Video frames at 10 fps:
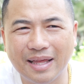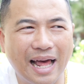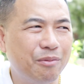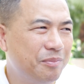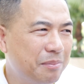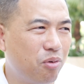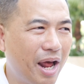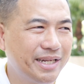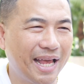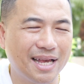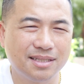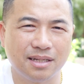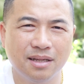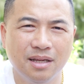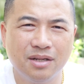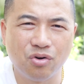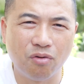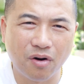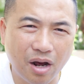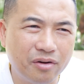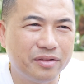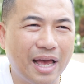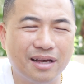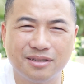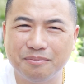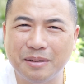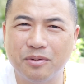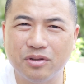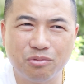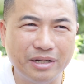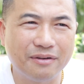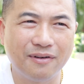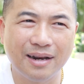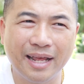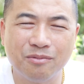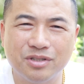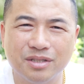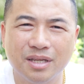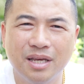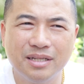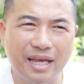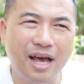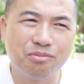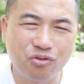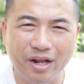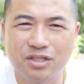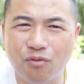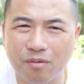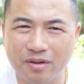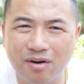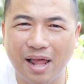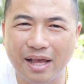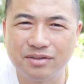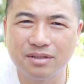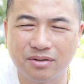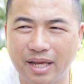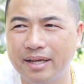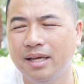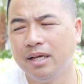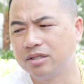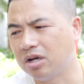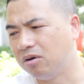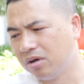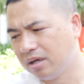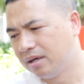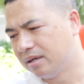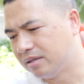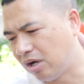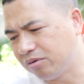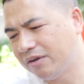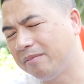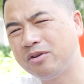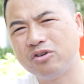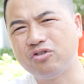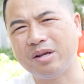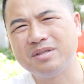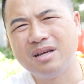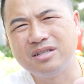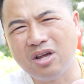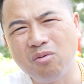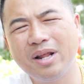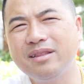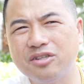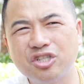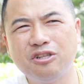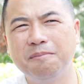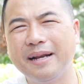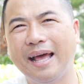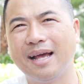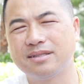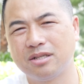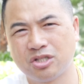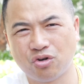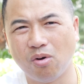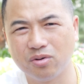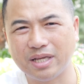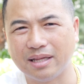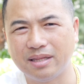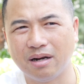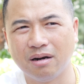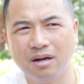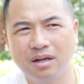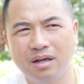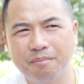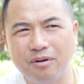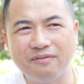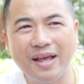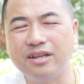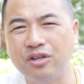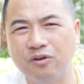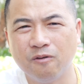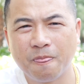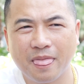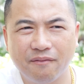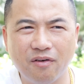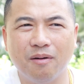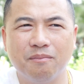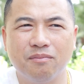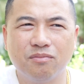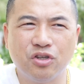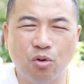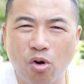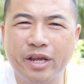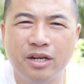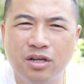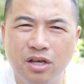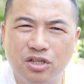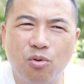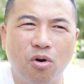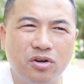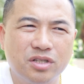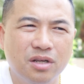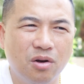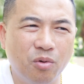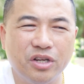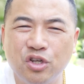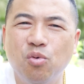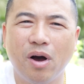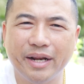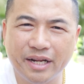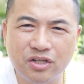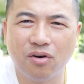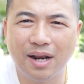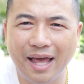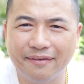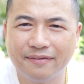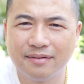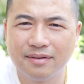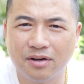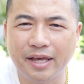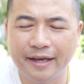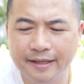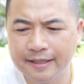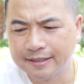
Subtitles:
That I would be broadcasting to over 100,000 people in 3 different languages to help transform their lives, okay? So don't give up on your dreams. Don't let the stupid ass trolls out there prevent you from working towards what you want in your life, okay?